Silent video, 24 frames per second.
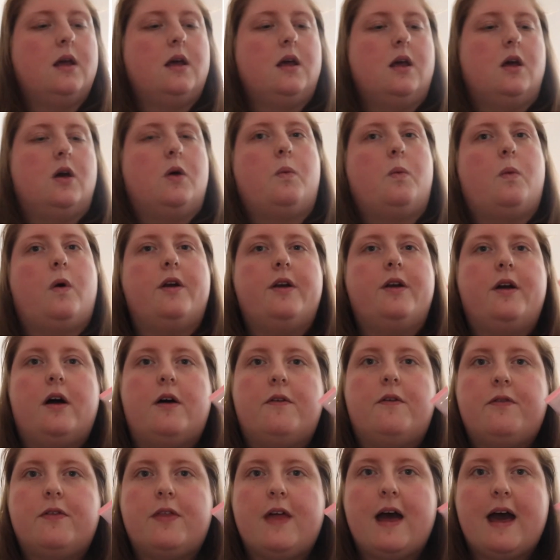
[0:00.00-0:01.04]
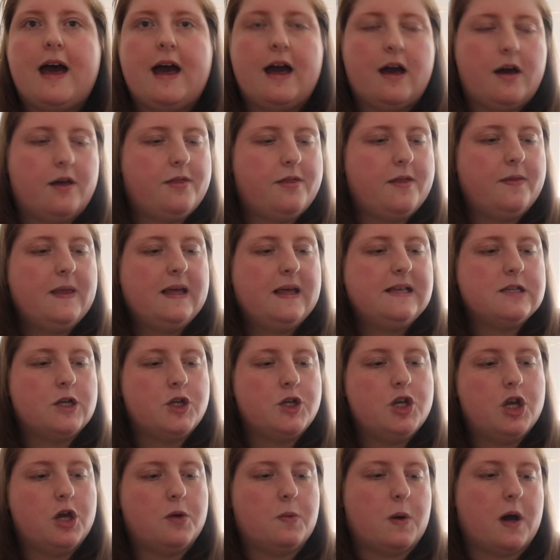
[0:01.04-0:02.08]
one of their, I think these are
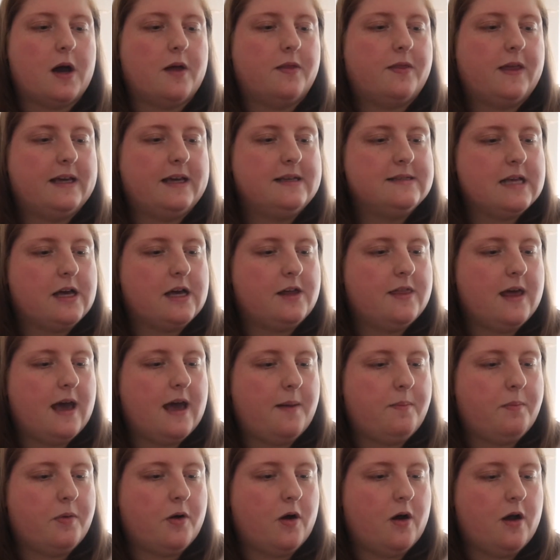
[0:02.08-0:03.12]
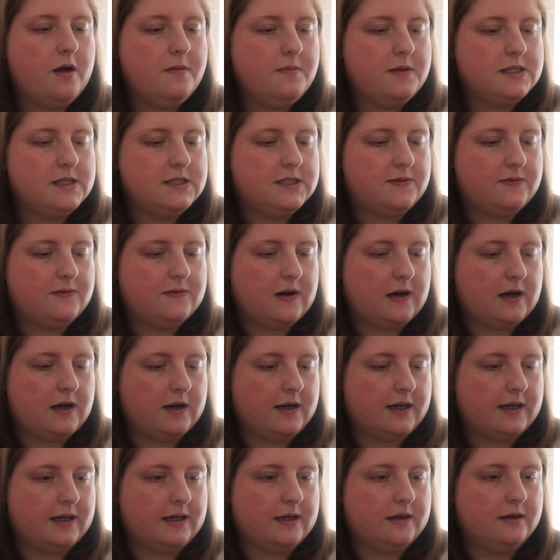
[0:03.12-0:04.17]
newer. These are their Prime and
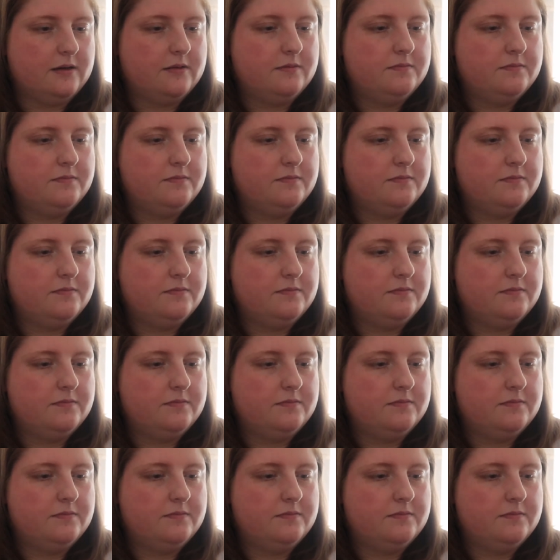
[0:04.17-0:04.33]
Define